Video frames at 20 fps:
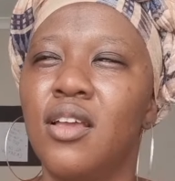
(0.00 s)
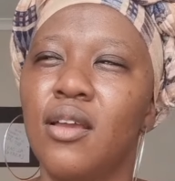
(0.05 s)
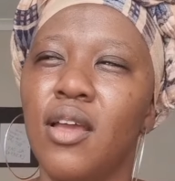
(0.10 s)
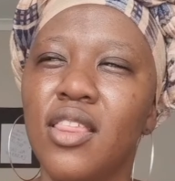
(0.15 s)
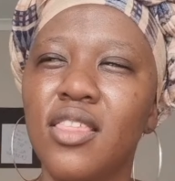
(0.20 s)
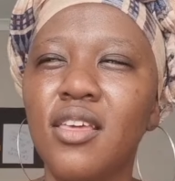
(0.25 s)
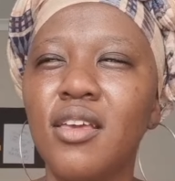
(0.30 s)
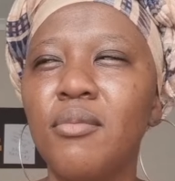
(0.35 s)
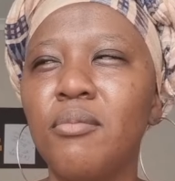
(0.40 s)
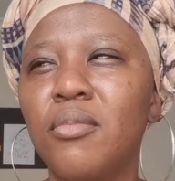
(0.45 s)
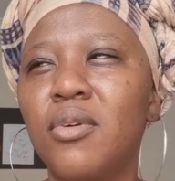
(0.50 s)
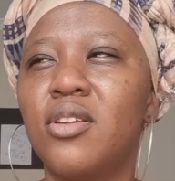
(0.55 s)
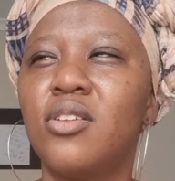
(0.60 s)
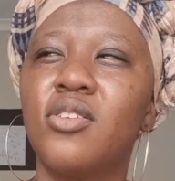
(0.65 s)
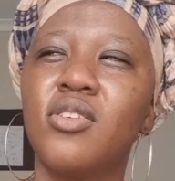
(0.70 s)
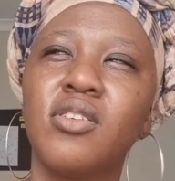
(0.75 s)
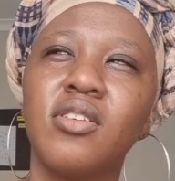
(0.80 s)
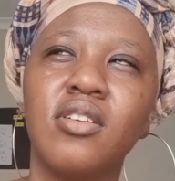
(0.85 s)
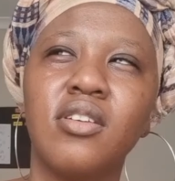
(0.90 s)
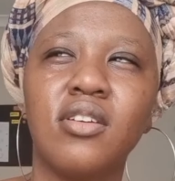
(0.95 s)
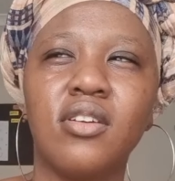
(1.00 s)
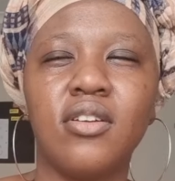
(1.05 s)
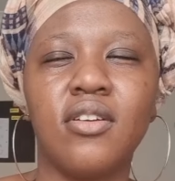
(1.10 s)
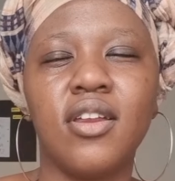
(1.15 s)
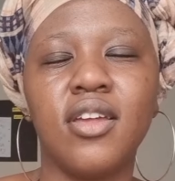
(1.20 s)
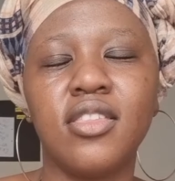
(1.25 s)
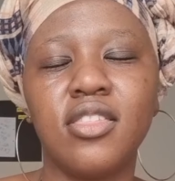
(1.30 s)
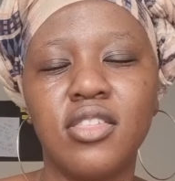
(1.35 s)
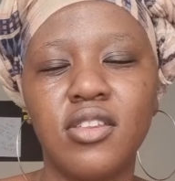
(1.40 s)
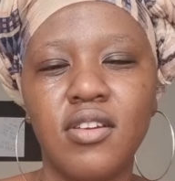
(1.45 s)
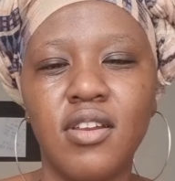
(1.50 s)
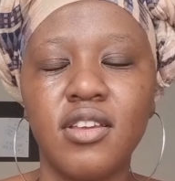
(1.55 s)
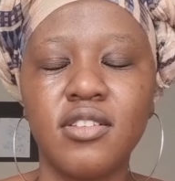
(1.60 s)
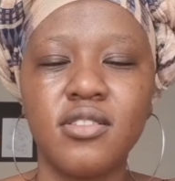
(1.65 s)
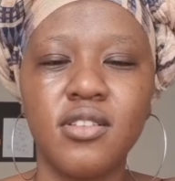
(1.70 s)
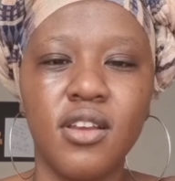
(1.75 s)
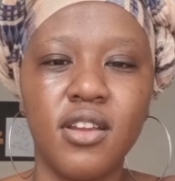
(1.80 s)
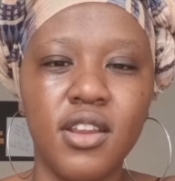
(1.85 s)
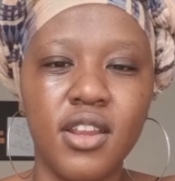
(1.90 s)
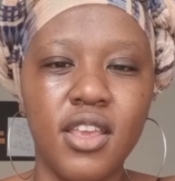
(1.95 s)
I think mid grade 3, I
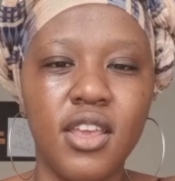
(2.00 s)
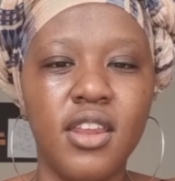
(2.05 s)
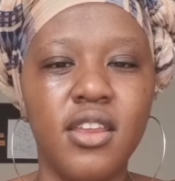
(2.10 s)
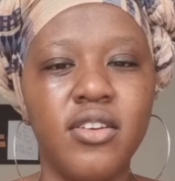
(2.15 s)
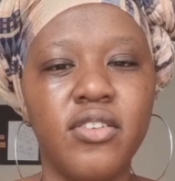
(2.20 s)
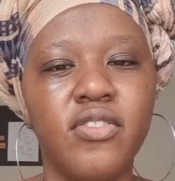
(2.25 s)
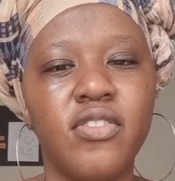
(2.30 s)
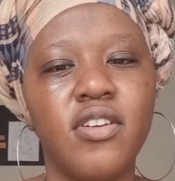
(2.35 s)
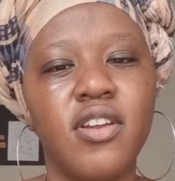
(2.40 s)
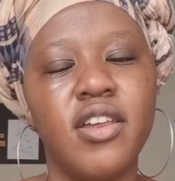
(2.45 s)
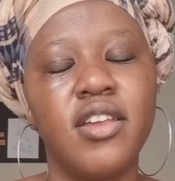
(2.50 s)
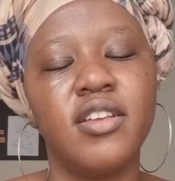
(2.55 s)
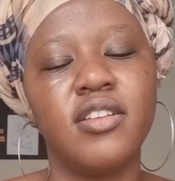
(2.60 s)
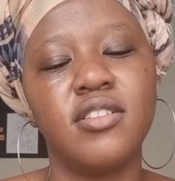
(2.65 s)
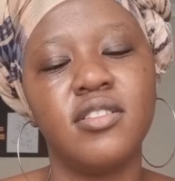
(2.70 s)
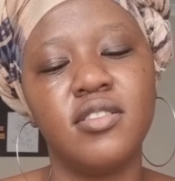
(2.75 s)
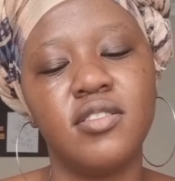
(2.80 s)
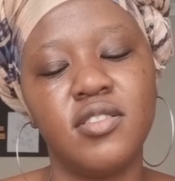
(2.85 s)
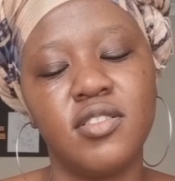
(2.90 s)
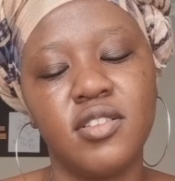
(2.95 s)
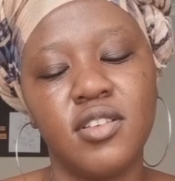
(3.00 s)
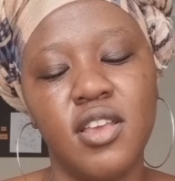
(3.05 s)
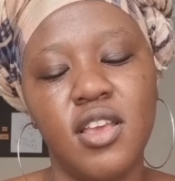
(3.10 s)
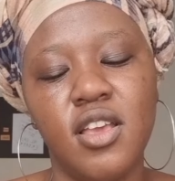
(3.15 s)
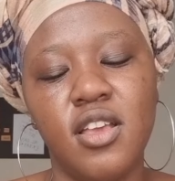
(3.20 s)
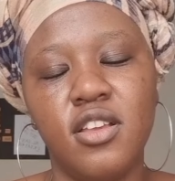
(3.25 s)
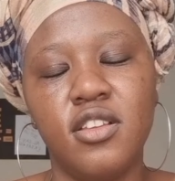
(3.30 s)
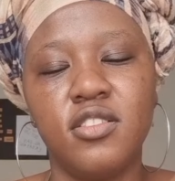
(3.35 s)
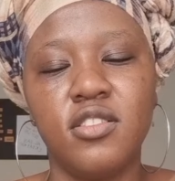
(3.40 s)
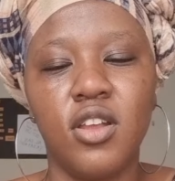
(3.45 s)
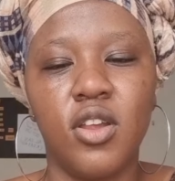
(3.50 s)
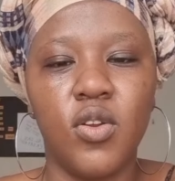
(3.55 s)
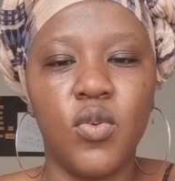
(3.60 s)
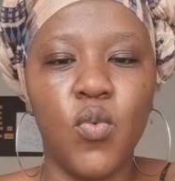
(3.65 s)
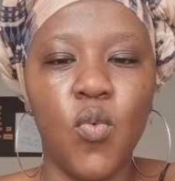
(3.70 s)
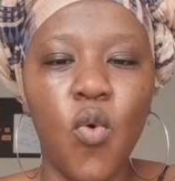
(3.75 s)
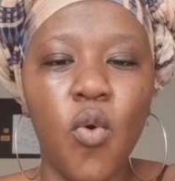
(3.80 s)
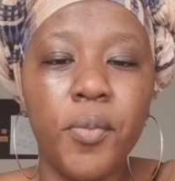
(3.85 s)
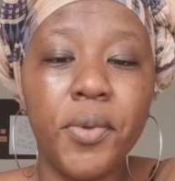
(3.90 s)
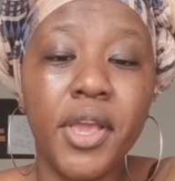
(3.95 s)
started getting friends, started
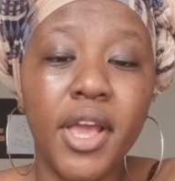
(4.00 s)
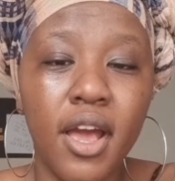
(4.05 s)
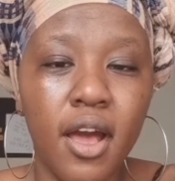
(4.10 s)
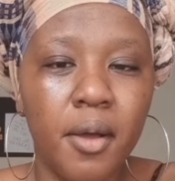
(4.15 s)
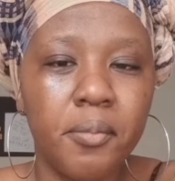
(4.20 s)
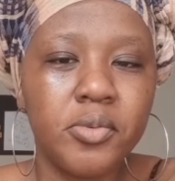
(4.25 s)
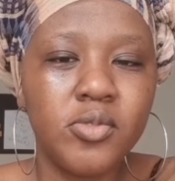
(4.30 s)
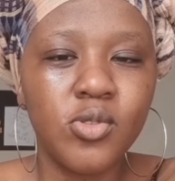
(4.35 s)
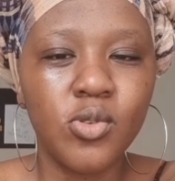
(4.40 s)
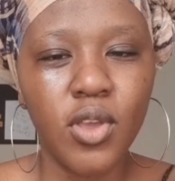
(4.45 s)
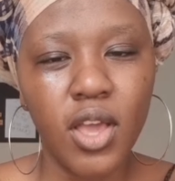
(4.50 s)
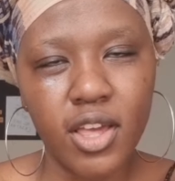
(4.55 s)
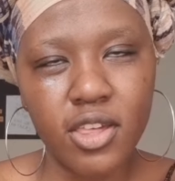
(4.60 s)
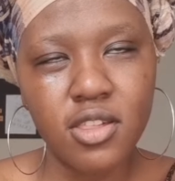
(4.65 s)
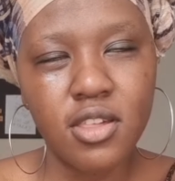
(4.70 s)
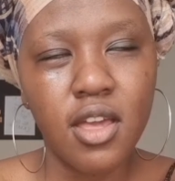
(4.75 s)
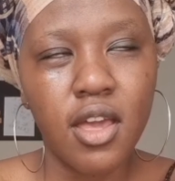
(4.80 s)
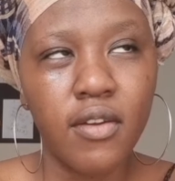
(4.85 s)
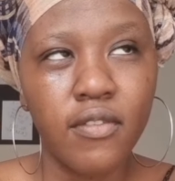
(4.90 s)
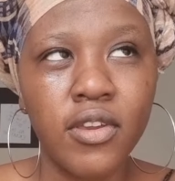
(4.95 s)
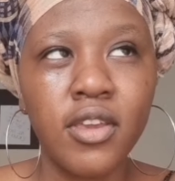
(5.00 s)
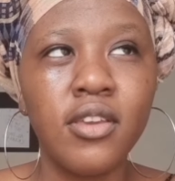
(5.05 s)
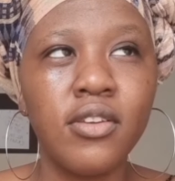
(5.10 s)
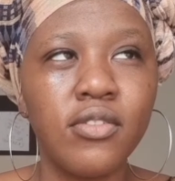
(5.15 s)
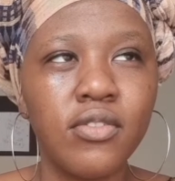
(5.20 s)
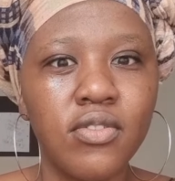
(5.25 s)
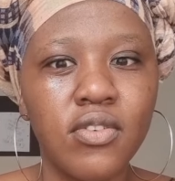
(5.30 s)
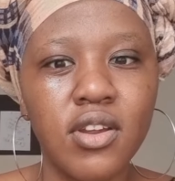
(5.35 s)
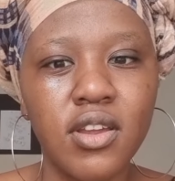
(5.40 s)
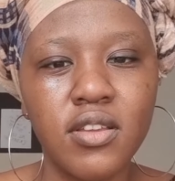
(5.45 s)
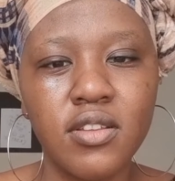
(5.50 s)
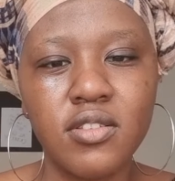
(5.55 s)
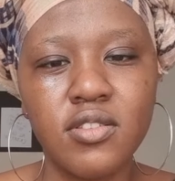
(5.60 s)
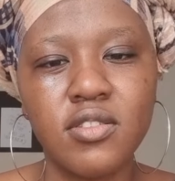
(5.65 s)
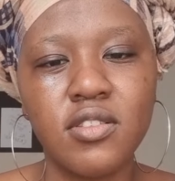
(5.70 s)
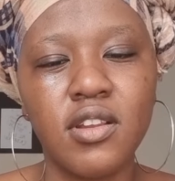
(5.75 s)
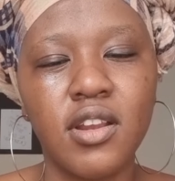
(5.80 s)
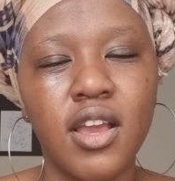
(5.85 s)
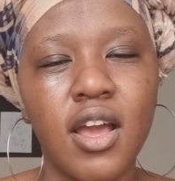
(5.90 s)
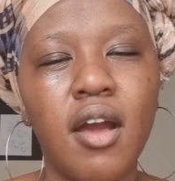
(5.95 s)
warming up to actually having
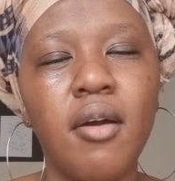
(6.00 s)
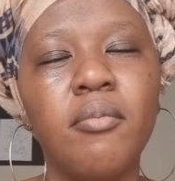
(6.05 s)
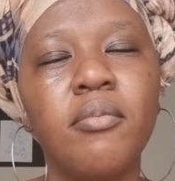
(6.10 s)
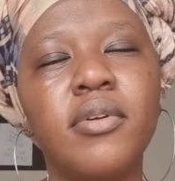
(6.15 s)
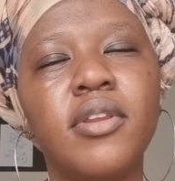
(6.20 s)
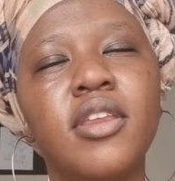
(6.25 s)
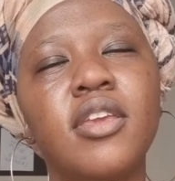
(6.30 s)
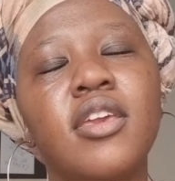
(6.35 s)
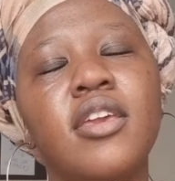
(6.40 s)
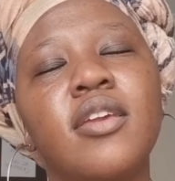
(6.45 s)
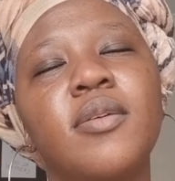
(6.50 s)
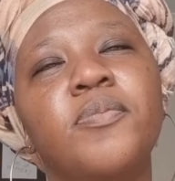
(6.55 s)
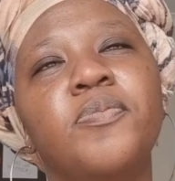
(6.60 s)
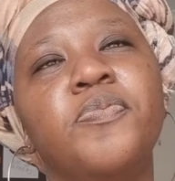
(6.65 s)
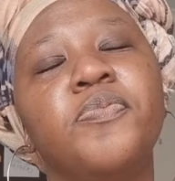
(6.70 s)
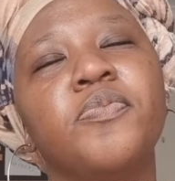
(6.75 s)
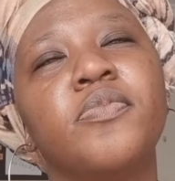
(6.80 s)
friends and company.